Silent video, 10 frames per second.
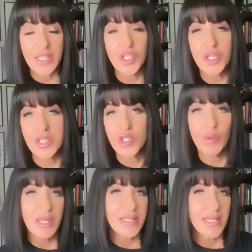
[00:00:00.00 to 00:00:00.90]
It's just
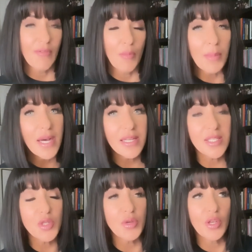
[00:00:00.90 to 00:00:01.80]
27
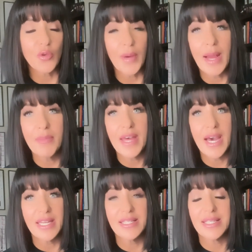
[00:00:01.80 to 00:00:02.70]
bucks. You can grab
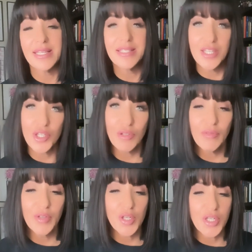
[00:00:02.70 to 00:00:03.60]
that as a digital
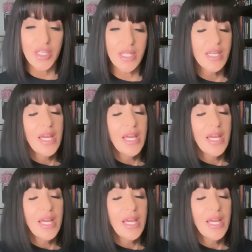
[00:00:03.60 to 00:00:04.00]
version.